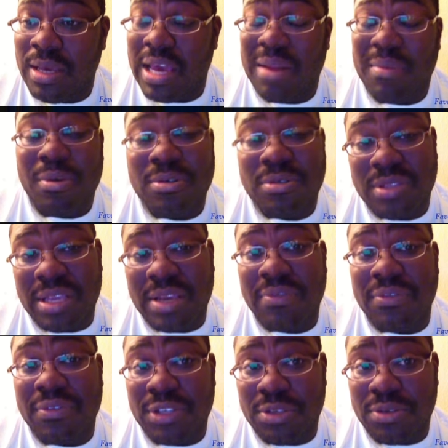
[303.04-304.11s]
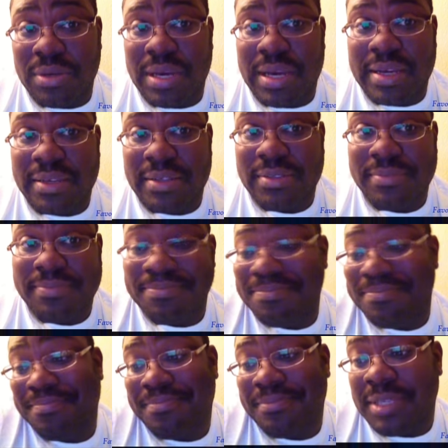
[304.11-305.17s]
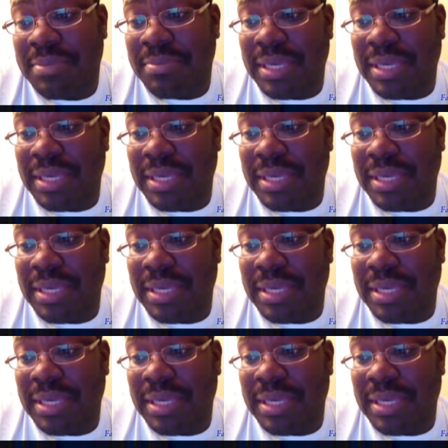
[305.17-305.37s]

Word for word: And I'm also thankful for you guys. I